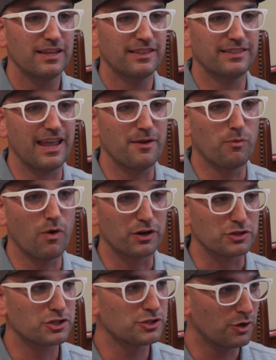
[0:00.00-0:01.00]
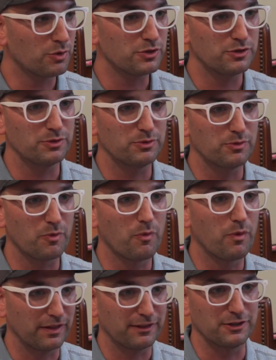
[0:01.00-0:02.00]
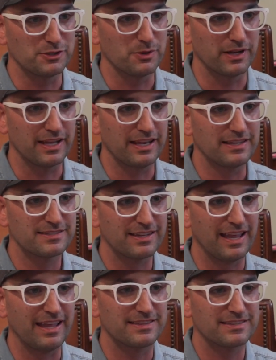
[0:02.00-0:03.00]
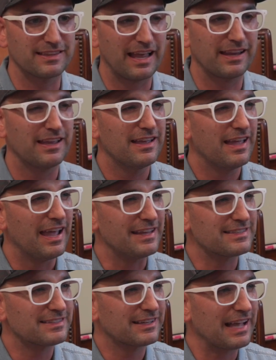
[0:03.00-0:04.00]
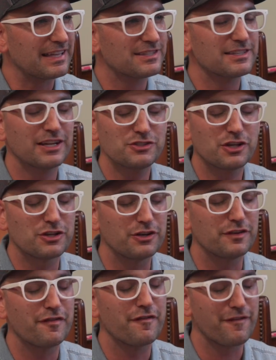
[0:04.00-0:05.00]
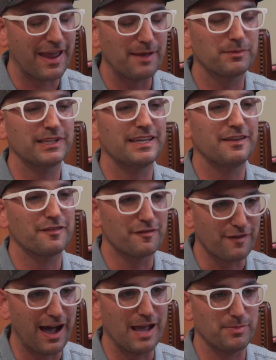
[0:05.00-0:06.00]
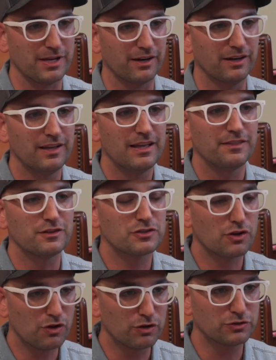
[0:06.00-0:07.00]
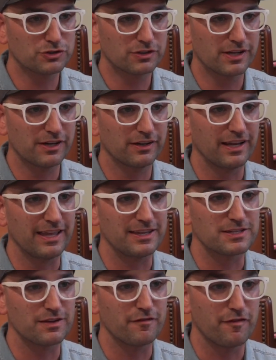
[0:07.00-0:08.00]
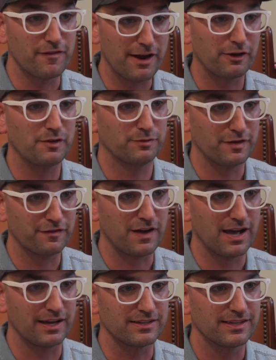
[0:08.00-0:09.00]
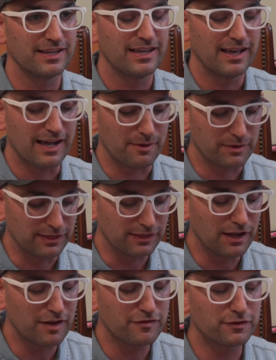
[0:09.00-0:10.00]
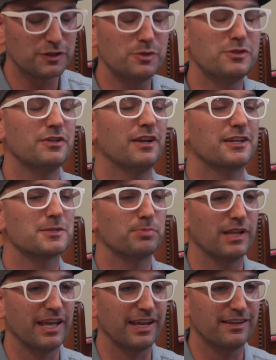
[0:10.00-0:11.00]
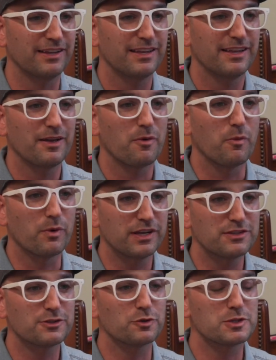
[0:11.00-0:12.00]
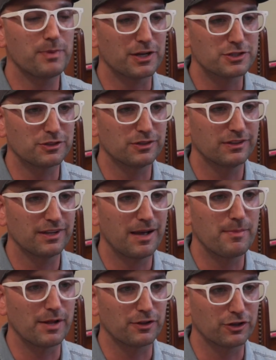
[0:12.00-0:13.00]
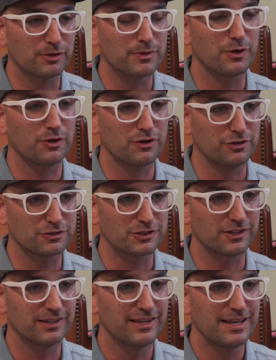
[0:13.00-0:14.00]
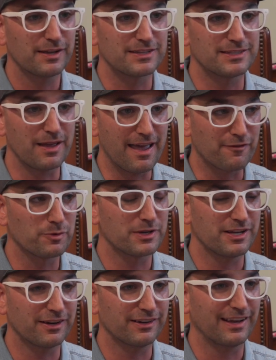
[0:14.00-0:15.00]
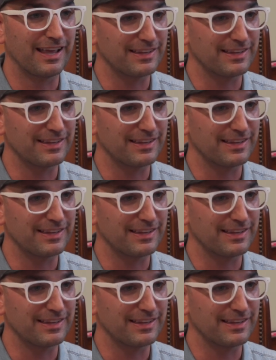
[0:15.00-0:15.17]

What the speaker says: they want to show you what they're doing. It's like, it's got such a good family vibe here. This culture here is very refined. I would love for you to explain what is so special about the Hermann Oak culture, because everyone here